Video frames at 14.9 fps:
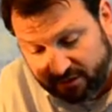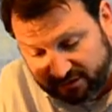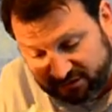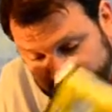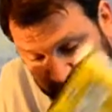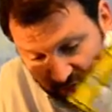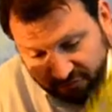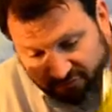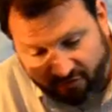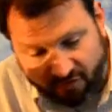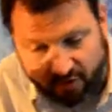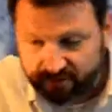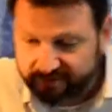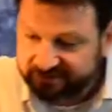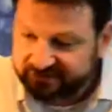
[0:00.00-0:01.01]
So
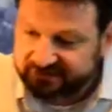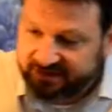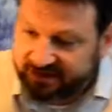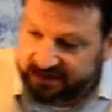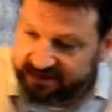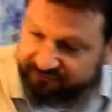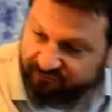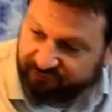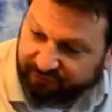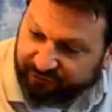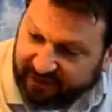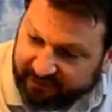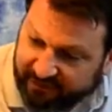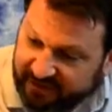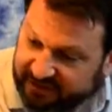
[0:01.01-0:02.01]
far we've seen
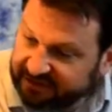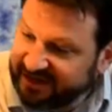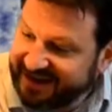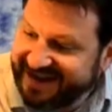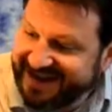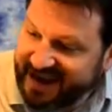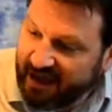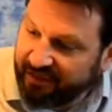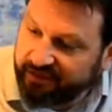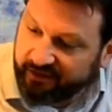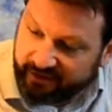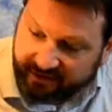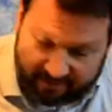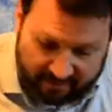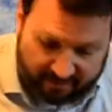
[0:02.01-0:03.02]
pretty much nothing